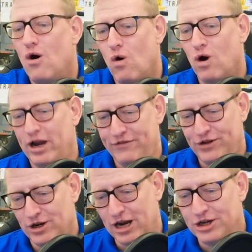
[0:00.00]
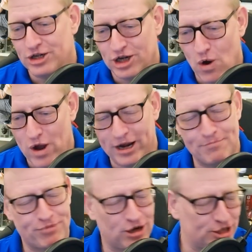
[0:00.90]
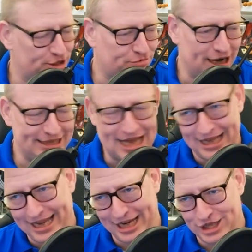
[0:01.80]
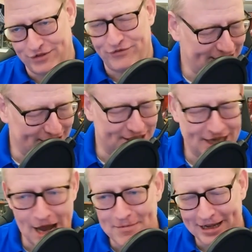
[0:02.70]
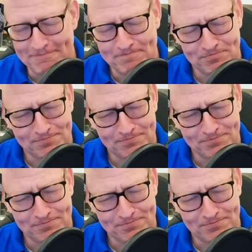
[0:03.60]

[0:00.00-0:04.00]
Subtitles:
or if you're undergoing a purchase price allocation, if this is coming,